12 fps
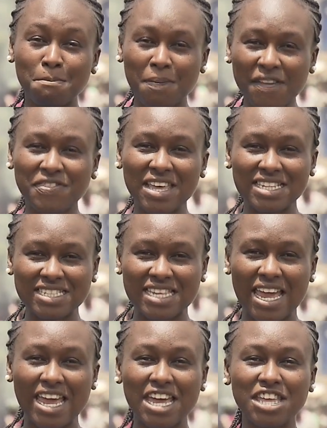But they
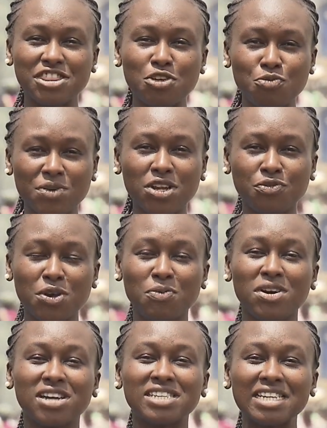say the real
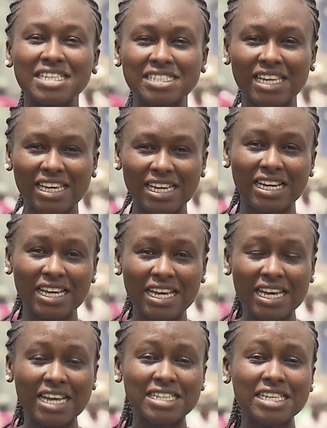reward is here.
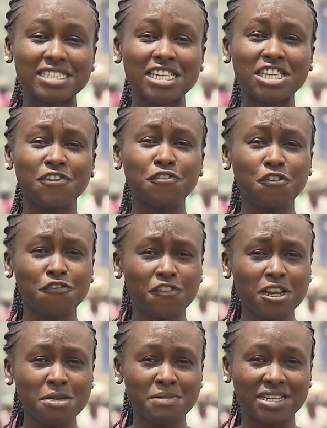It is in the
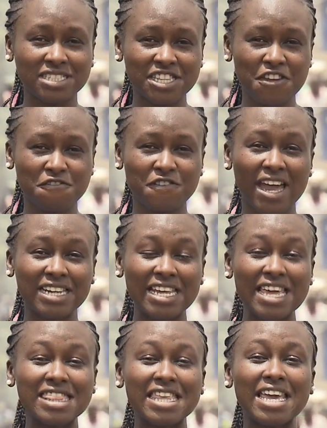fulfillment they find
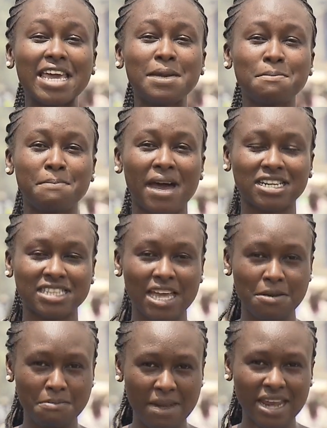in the impact they
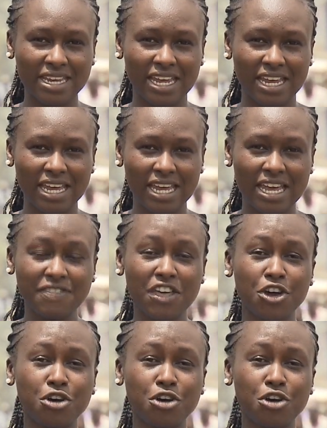are making in their